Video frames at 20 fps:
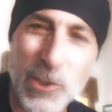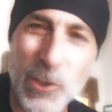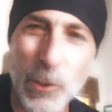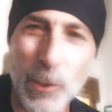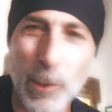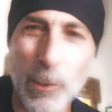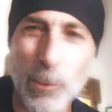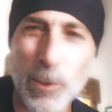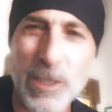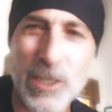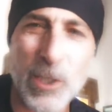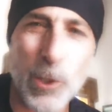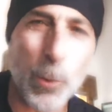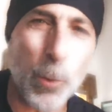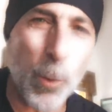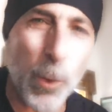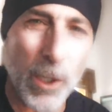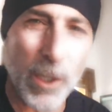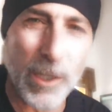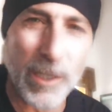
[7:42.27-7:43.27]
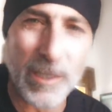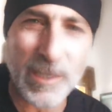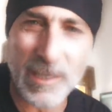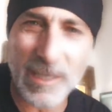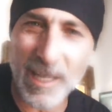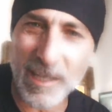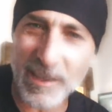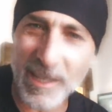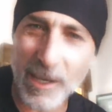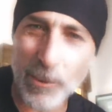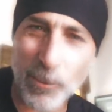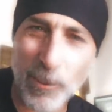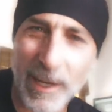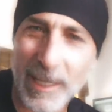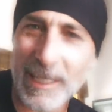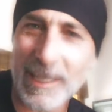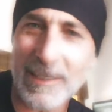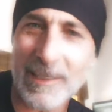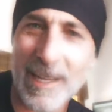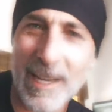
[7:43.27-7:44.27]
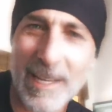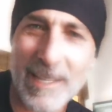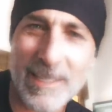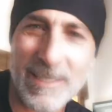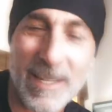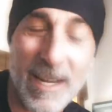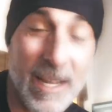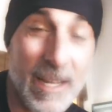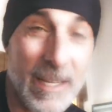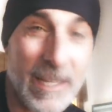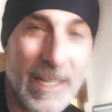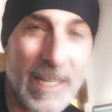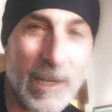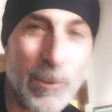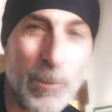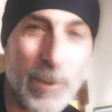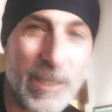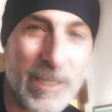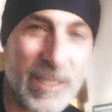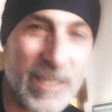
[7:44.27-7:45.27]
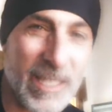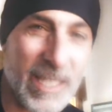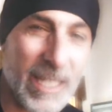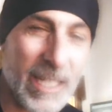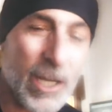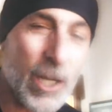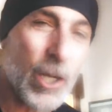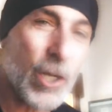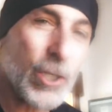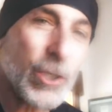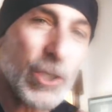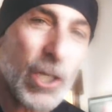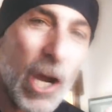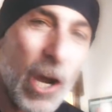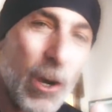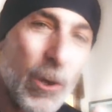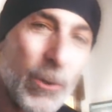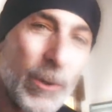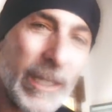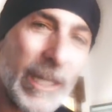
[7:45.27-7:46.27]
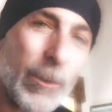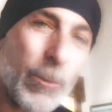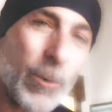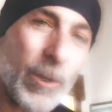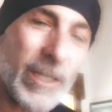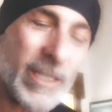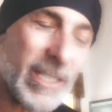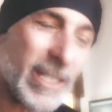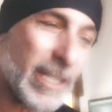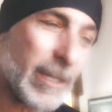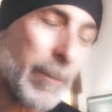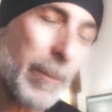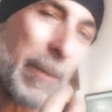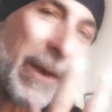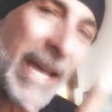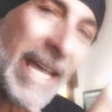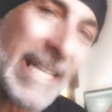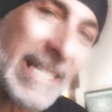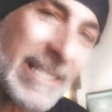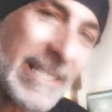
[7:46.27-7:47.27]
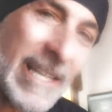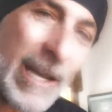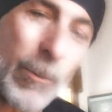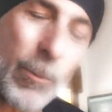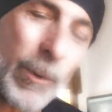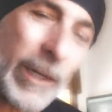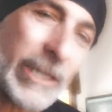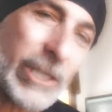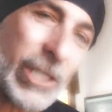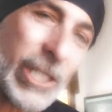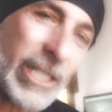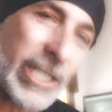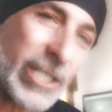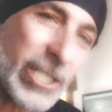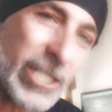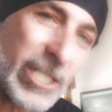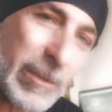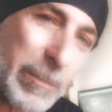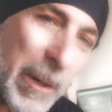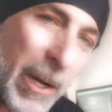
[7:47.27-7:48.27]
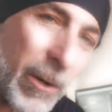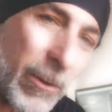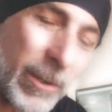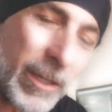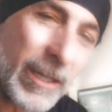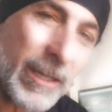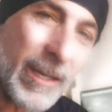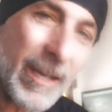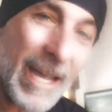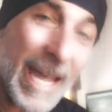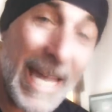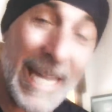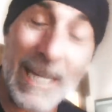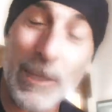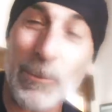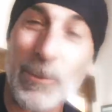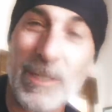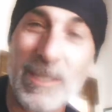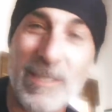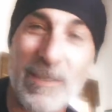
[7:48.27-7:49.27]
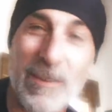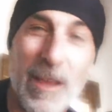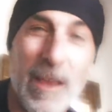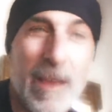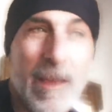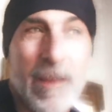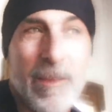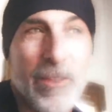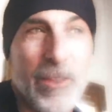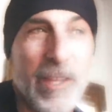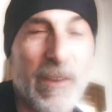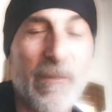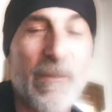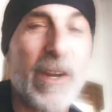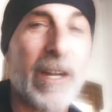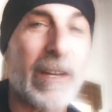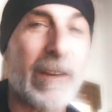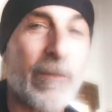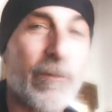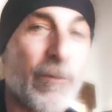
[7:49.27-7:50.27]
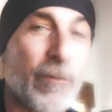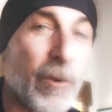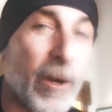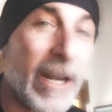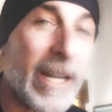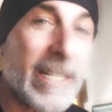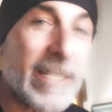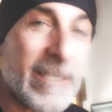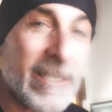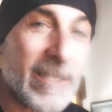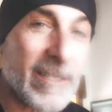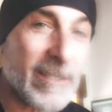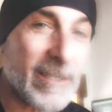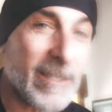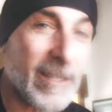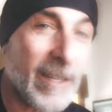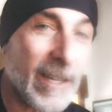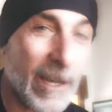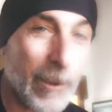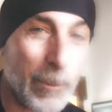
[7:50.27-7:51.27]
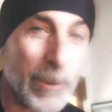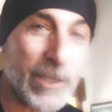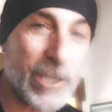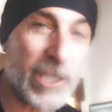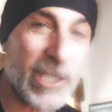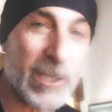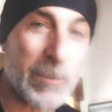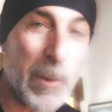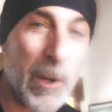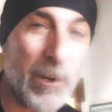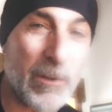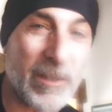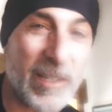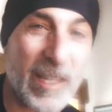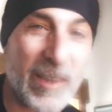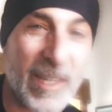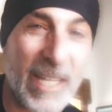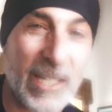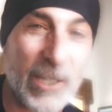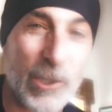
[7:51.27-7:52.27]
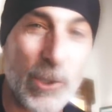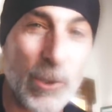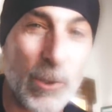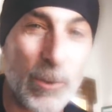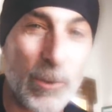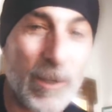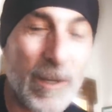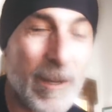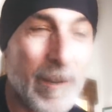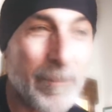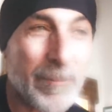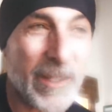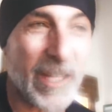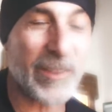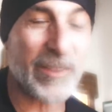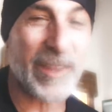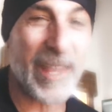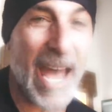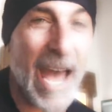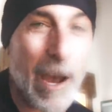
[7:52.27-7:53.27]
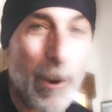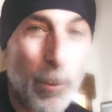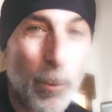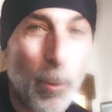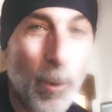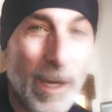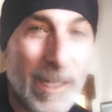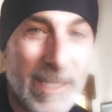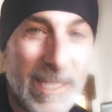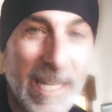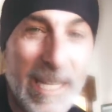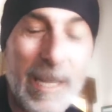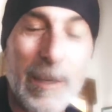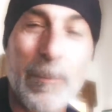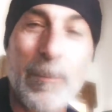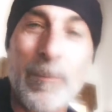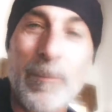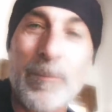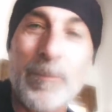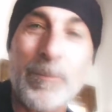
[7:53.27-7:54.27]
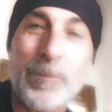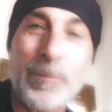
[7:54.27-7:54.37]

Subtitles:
So it was the words that they recognized. It was the tone. It was the pace at which he spoke. And it was the very phrases at which he spoke that they knew that that was him.